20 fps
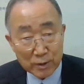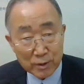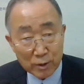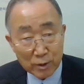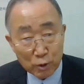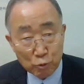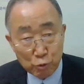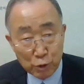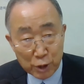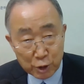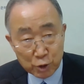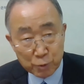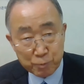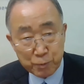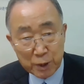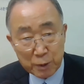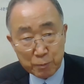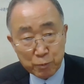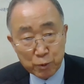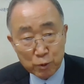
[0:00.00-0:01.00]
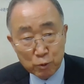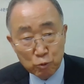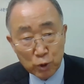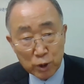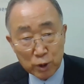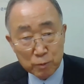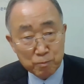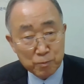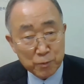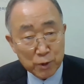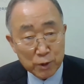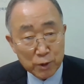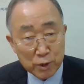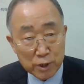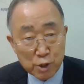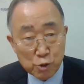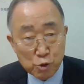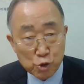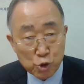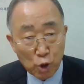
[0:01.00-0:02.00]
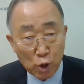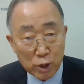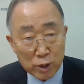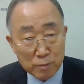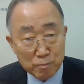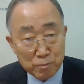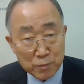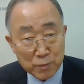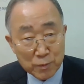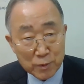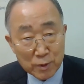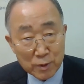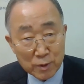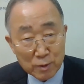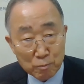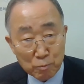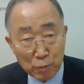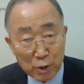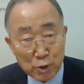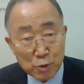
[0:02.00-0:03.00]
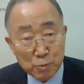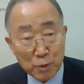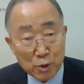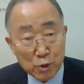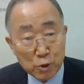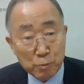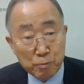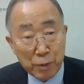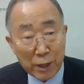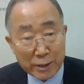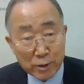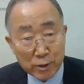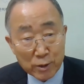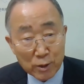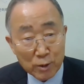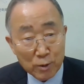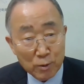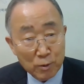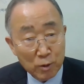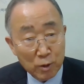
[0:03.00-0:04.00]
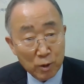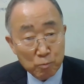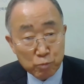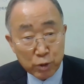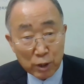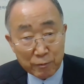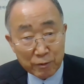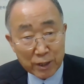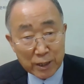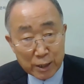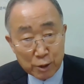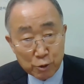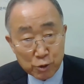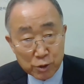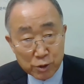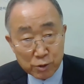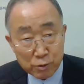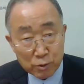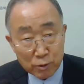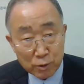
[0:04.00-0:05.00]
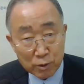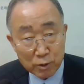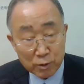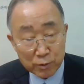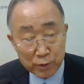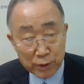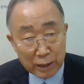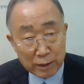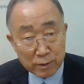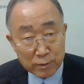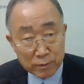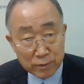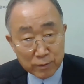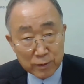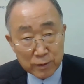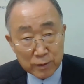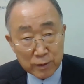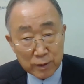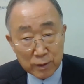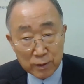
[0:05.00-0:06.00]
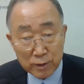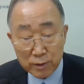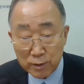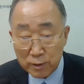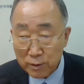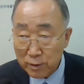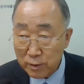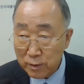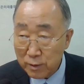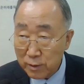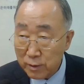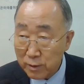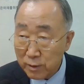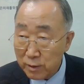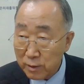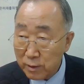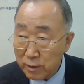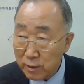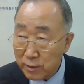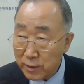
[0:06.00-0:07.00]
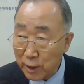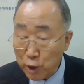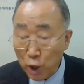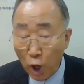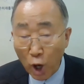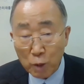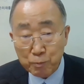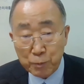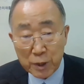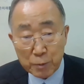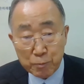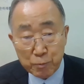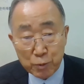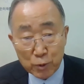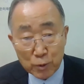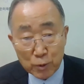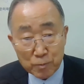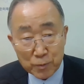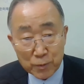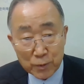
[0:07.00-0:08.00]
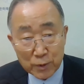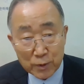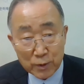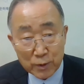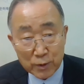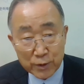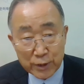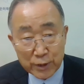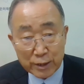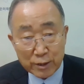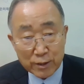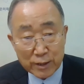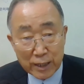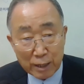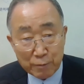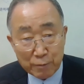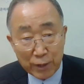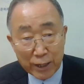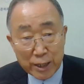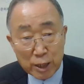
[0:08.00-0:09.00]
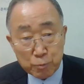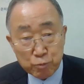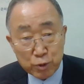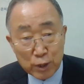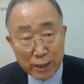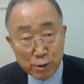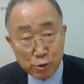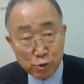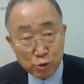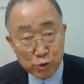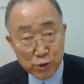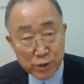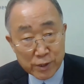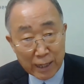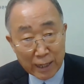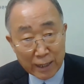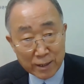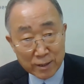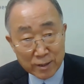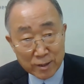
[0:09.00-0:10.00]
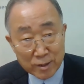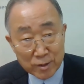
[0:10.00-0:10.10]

Rich people were enjoying much, much better privileges than the young people didn't have any place to stand.